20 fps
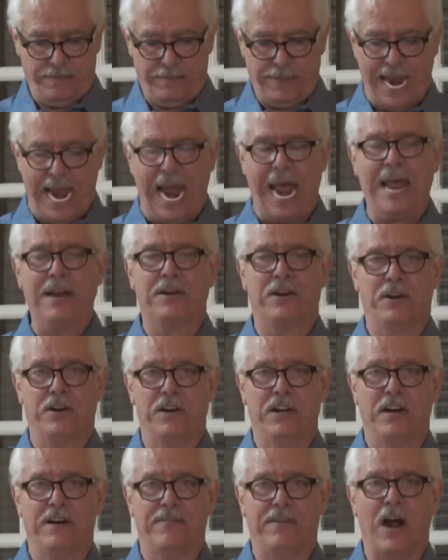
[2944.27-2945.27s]
pattern
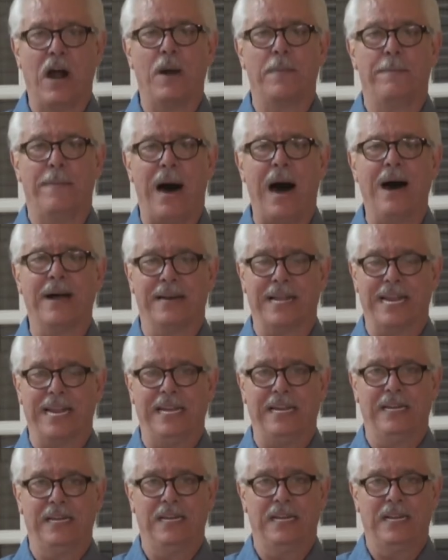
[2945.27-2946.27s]
of our body
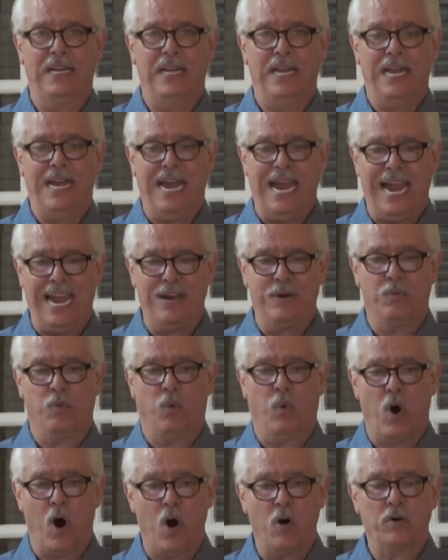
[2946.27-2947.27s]
a
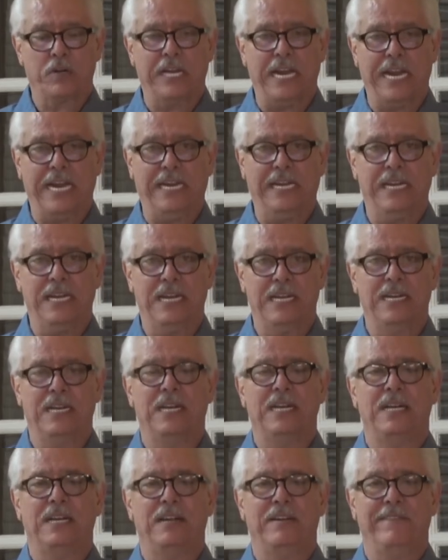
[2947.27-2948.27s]
walking
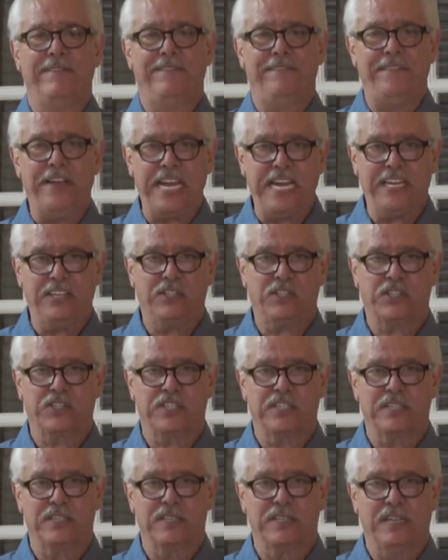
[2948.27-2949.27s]

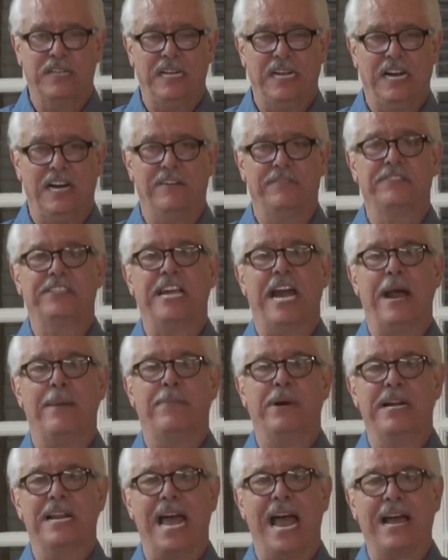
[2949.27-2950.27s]
feast of
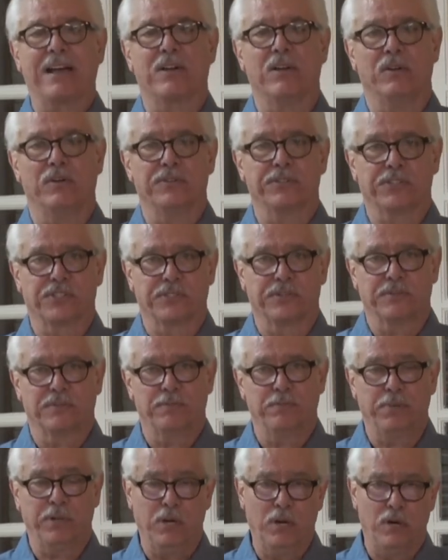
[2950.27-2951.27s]
tabernacles,
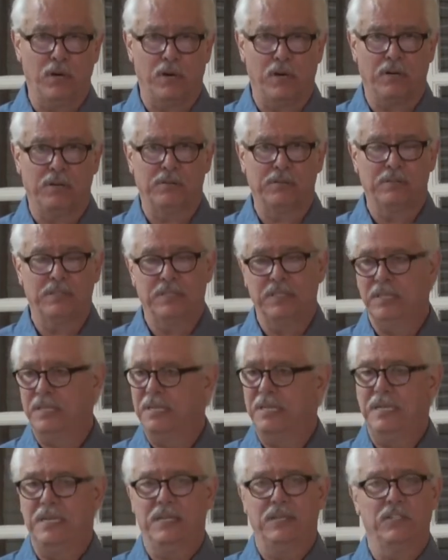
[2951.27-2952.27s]
plural.
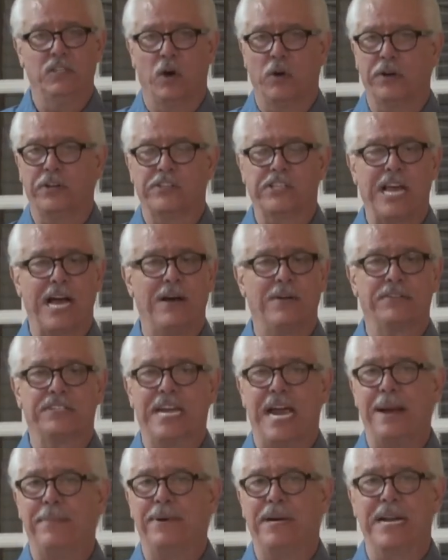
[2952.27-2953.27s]
Notice how
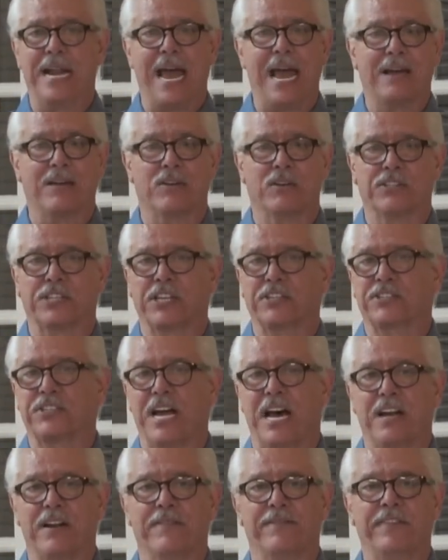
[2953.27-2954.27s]
tabernacles is
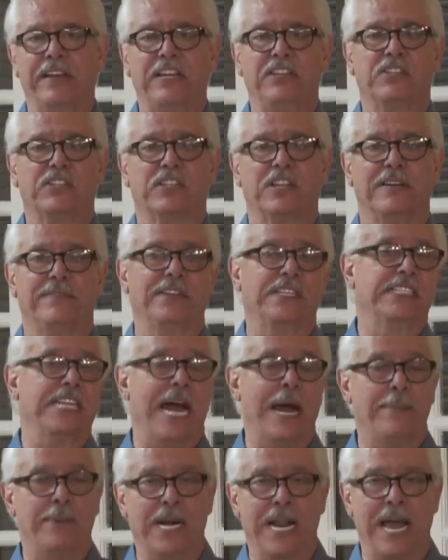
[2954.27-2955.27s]
not a feast of a
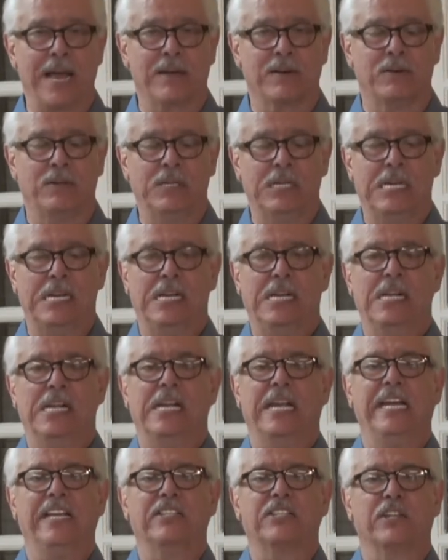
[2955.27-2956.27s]
tabernacle,
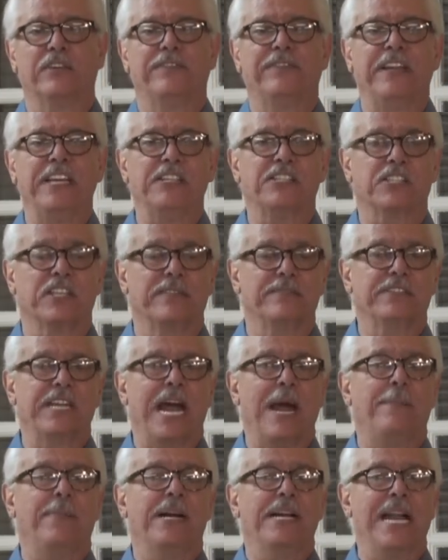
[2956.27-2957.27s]
it's a feast of
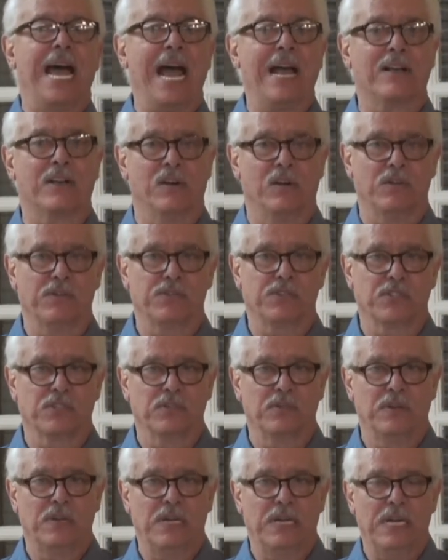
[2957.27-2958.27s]
tabernacles.
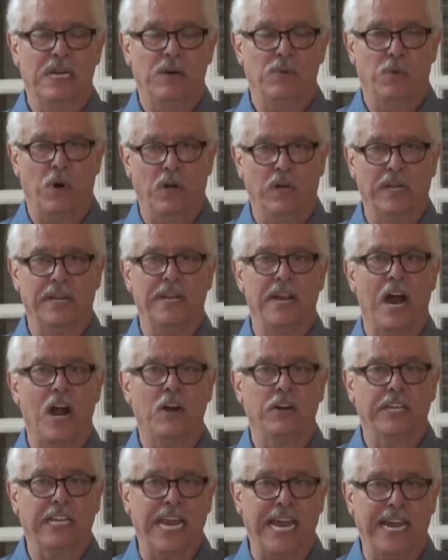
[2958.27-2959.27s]
Well, in
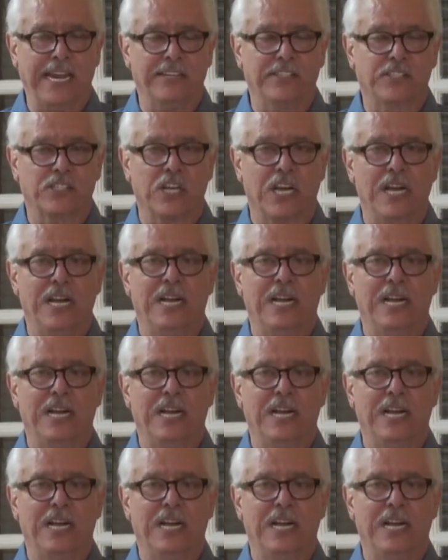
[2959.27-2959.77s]
our case,